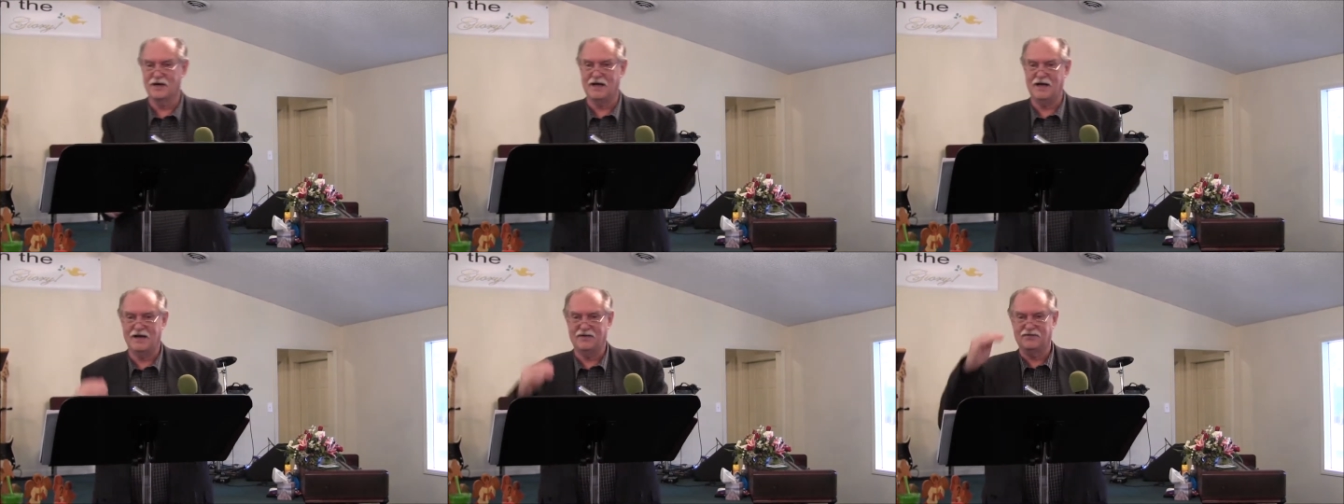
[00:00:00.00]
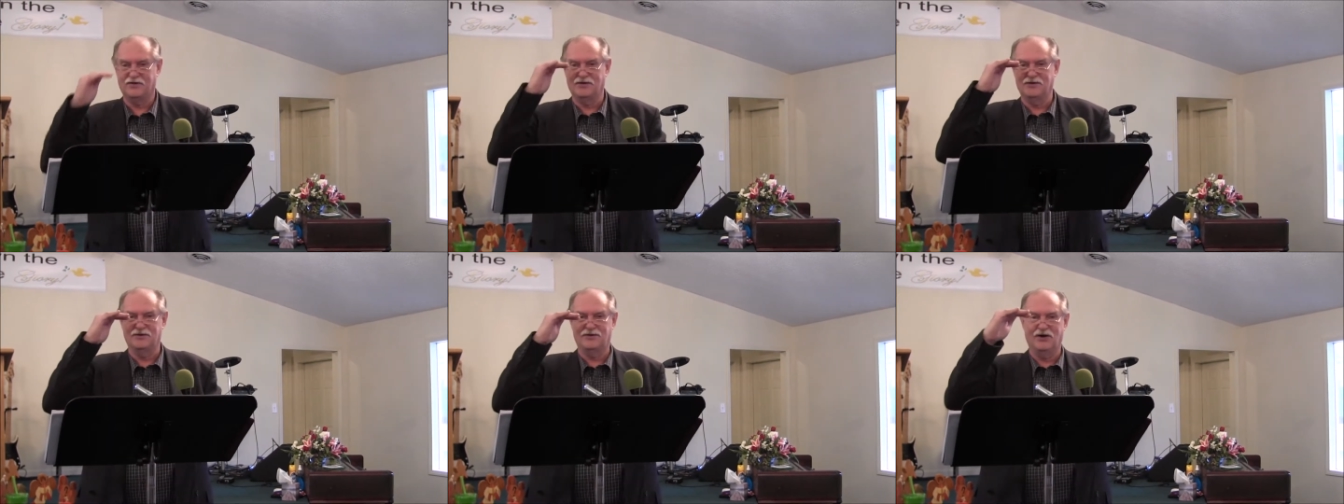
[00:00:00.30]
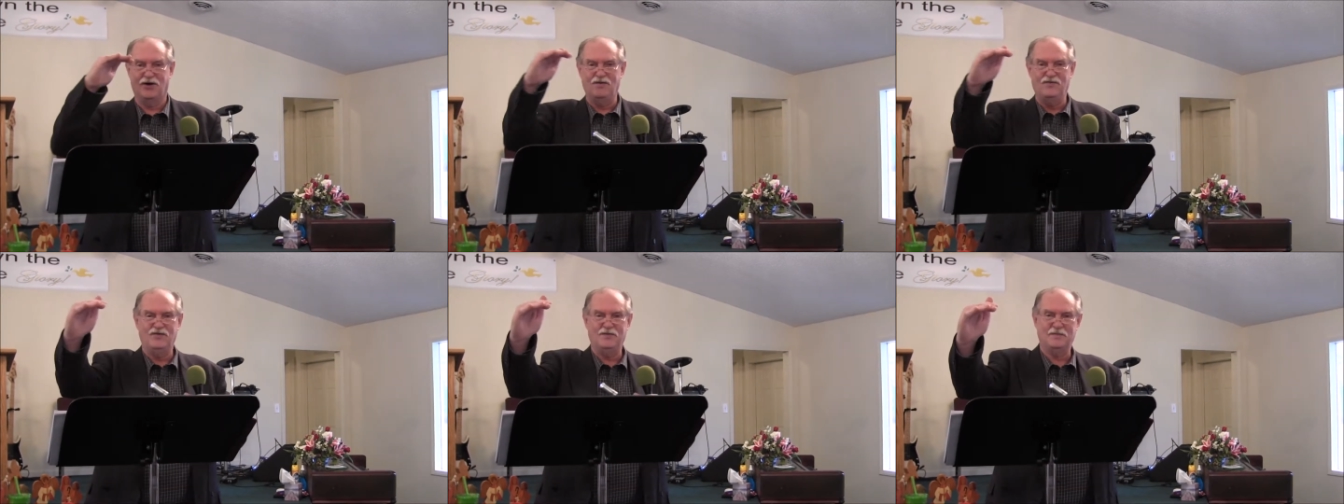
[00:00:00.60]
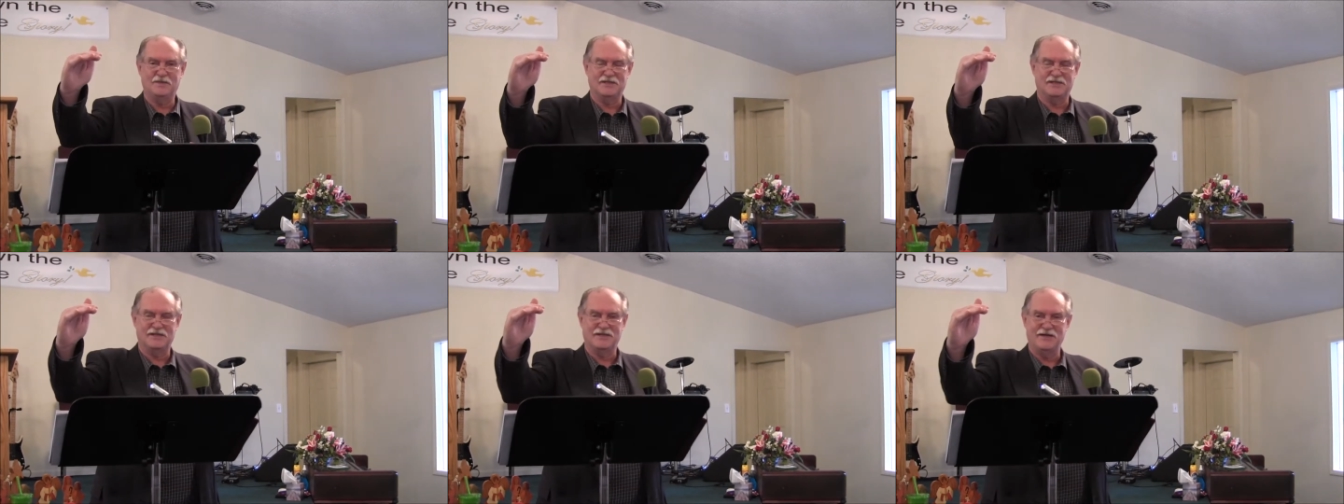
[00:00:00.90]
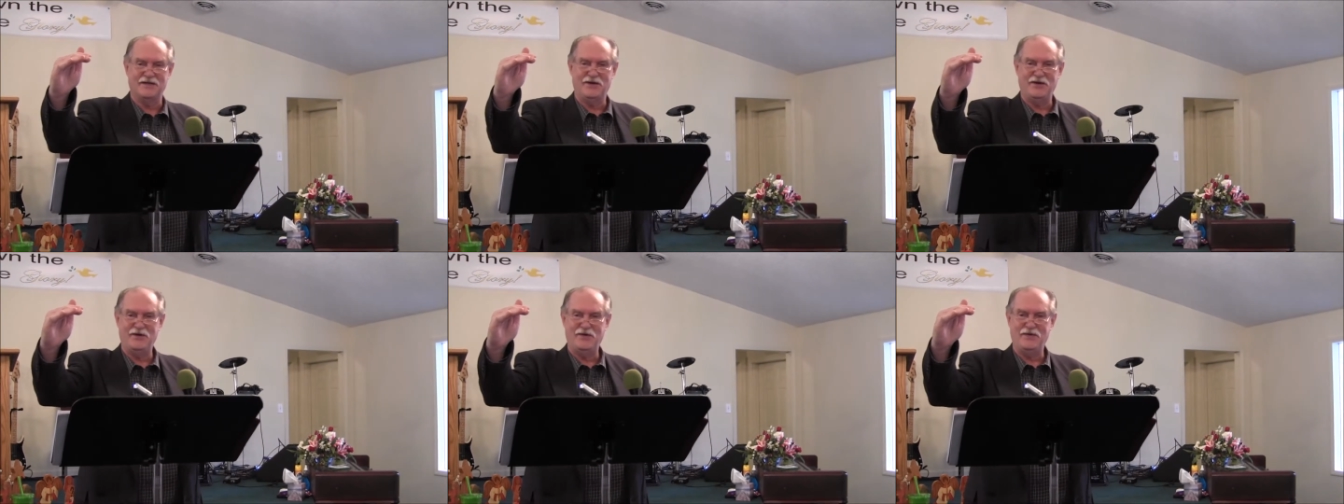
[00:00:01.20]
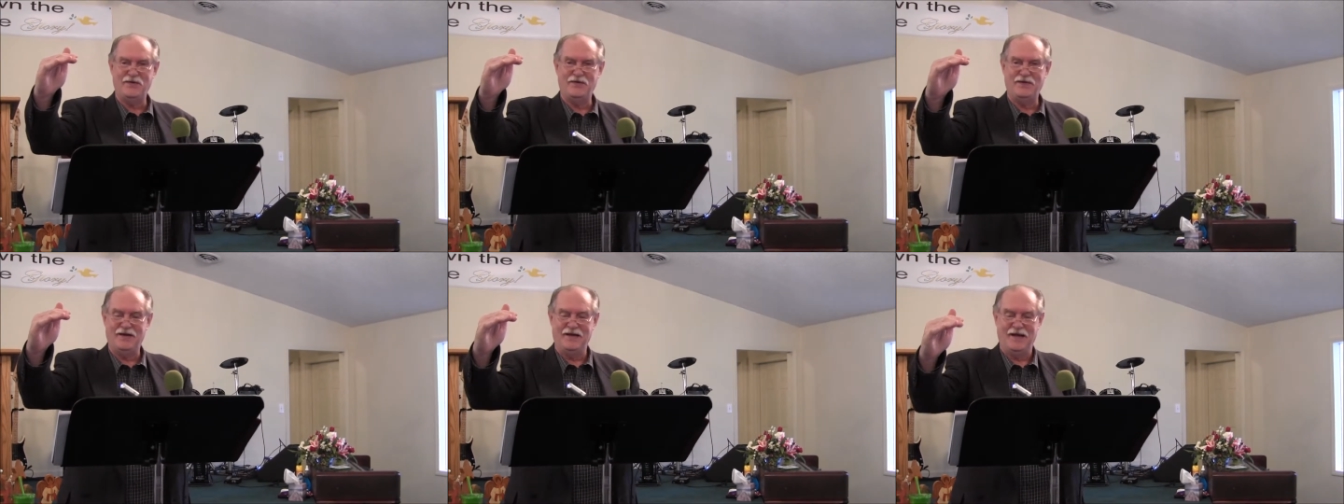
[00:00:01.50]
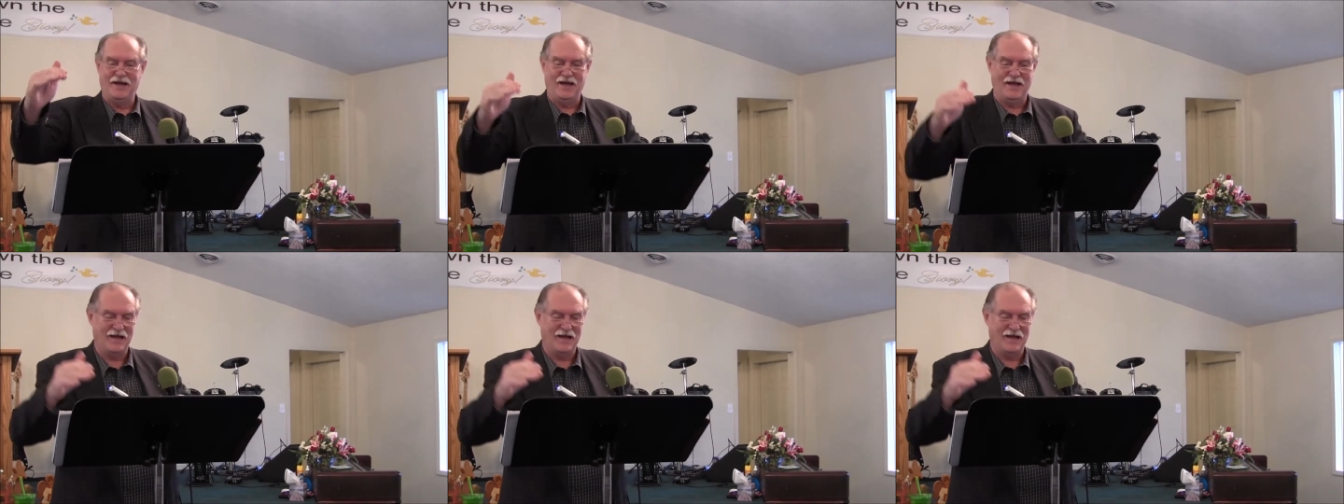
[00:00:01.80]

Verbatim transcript: But I have to look over them to see you,